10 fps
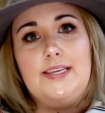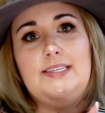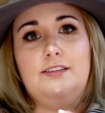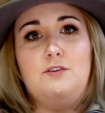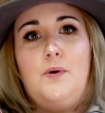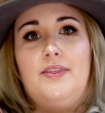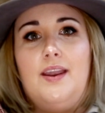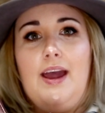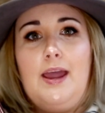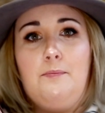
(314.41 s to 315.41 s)
This is the one
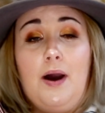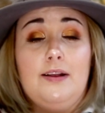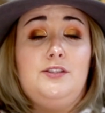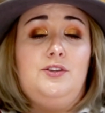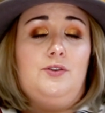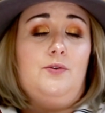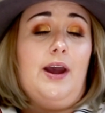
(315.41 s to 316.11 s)
that I bought to